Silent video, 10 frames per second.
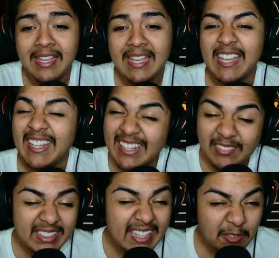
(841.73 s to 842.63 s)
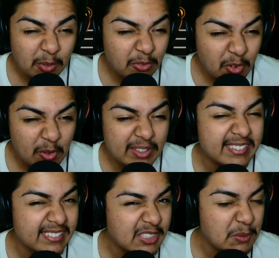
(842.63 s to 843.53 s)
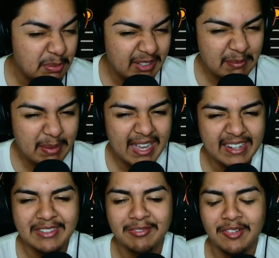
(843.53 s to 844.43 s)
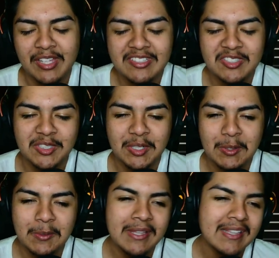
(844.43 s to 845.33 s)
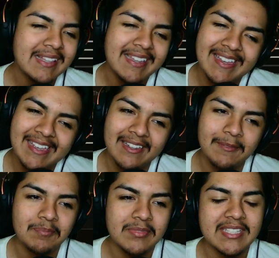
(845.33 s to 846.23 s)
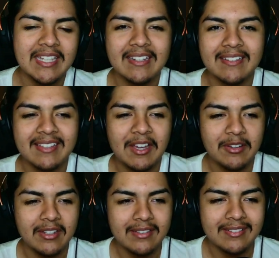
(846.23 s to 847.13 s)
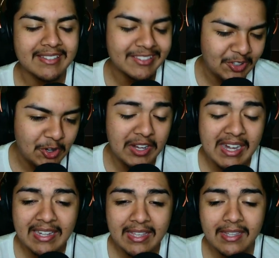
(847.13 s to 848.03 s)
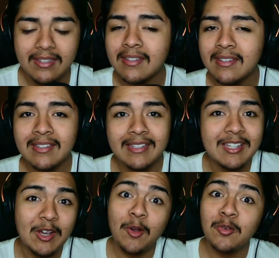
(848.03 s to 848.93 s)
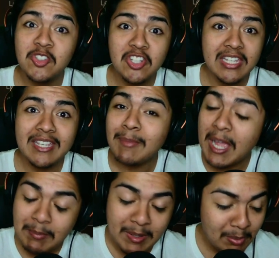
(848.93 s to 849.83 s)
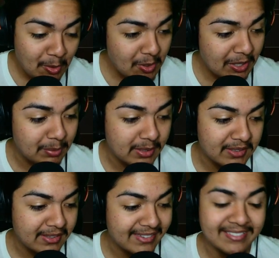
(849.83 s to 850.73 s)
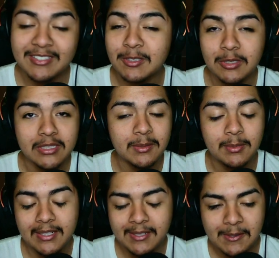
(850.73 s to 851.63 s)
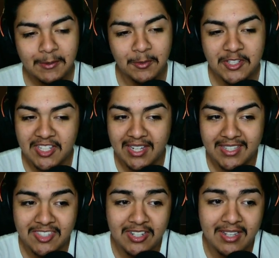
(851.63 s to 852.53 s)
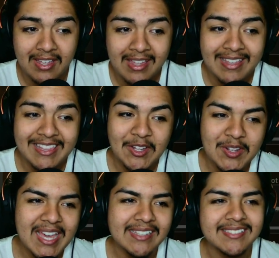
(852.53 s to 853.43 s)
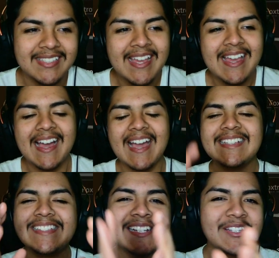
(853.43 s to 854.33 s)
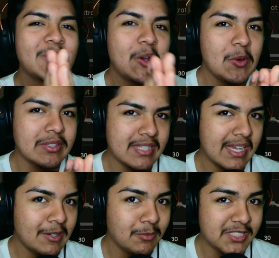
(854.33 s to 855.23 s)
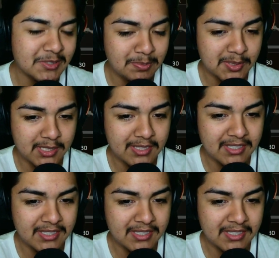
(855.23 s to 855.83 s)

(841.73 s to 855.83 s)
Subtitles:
and even then with focus it's still pretty bad at the flinch. So hey, take it as how it is. The Kar 98 OG might be boring, but it's still good, bruh. One shot headshot. Now next, I didn't know exactly what to put